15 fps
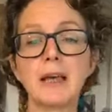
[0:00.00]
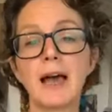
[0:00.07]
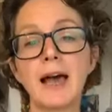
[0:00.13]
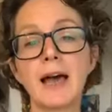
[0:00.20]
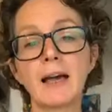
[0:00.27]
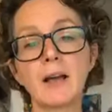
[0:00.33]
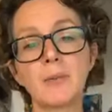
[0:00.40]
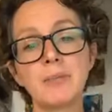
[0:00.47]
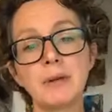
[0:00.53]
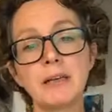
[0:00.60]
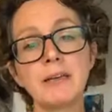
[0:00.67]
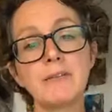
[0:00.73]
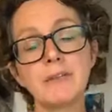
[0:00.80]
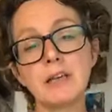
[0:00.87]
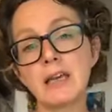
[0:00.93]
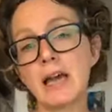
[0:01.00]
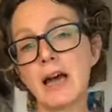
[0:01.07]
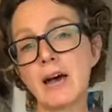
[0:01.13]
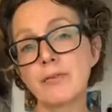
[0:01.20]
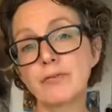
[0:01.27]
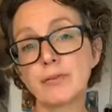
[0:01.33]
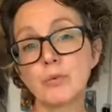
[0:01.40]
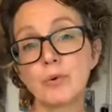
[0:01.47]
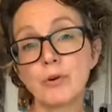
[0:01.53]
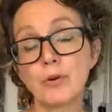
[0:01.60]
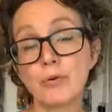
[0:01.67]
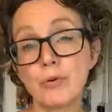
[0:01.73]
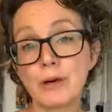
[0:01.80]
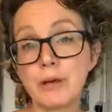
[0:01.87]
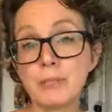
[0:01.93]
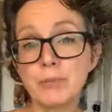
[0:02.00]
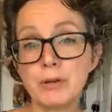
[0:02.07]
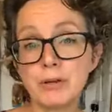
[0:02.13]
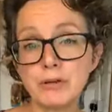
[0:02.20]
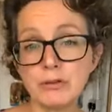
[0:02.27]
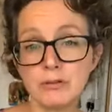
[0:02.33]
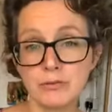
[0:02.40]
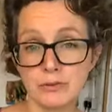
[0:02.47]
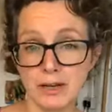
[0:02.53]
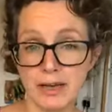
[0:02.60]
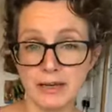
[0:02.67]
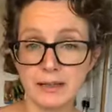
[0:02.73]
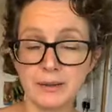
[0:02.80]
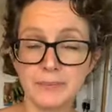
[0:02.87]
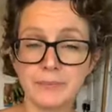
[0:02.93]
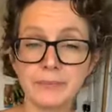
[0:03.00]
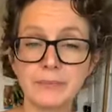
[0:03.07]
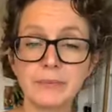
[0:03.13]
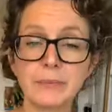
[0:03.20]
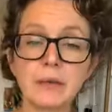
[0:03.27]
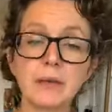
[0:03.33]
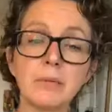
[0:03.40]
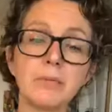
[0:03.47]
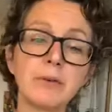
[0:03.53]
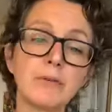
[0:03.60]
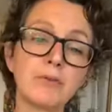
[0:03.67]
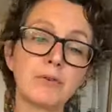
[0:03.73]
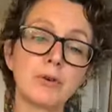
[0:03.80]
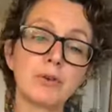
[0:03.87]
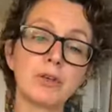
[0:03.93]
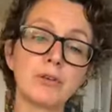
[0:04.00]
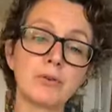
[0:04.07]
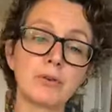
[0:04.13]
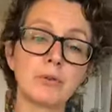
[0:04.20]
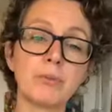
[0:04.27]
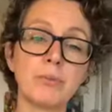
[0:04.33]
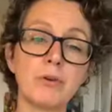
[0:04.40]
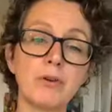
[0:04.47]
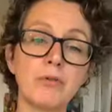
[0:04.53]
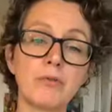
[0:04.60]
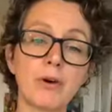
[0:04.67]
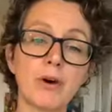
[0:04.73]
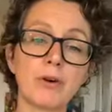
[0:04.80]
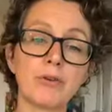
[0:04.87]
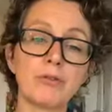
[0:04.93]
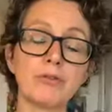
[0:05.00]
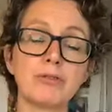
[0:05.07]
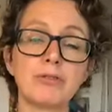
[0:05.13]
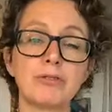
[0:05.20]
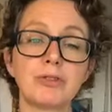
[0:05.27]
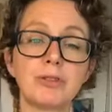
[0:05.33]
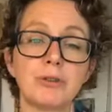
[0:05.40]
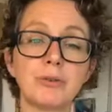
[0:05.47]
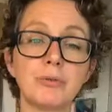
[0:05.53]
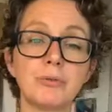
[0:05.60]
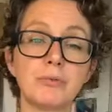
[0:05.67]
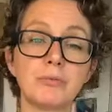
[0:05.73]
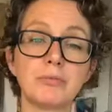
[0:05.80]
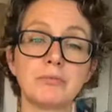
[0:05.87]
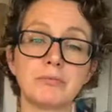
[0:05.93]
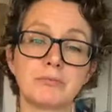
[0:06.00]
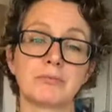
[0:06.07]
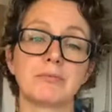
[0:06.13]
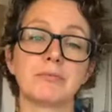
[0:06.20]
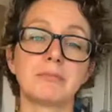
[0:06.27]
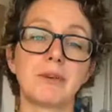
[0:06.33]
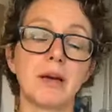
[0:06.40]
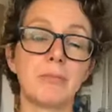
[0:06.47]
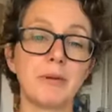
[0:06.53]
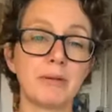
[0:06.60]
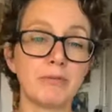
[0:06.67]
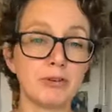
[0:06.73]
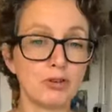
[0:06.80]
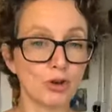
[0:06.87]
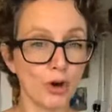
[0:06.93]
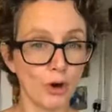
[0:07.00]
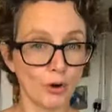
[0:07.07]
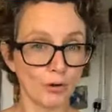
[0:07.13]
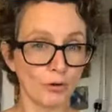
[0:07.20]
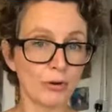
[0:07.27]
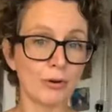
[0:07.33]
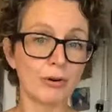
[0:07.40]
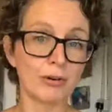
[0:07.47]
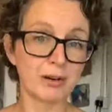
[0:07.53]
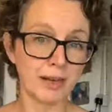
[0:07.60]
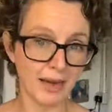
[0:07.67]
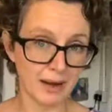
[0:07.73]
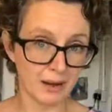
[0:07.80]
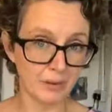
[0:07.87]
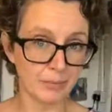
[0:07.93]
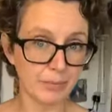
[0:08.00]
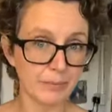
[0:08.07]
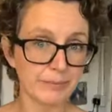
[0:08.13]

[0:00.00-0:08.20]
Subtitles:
And I believe that you have to walk really beautifully before you can move on to a bit of a jog or a gallop,